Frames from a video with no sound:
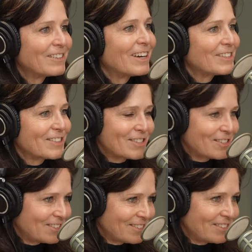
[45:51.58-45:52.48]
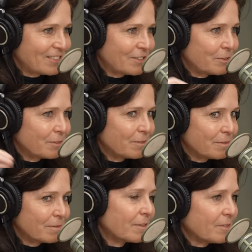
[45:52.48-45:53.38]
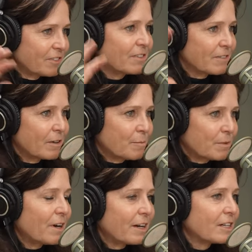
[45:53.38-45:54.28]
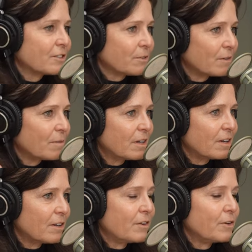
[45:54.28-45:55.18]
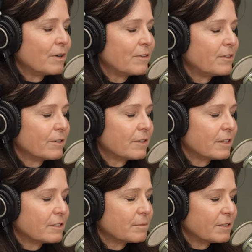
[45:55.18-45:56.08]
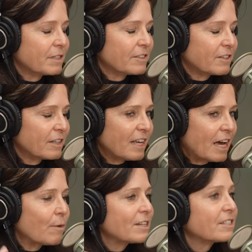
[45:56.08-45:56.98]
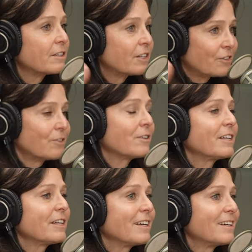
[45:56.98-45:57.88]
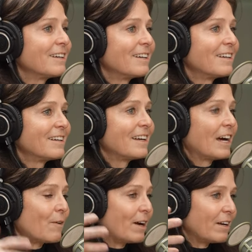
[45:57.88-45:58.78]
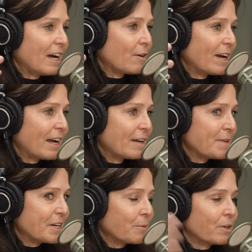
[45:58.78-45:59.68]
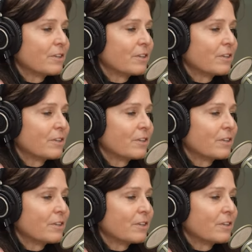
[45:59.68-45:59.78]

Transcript: Not just to if it's a, a product or a, a, new way of doing things, but it's a, how do I sell it internally? How do I how do I make it work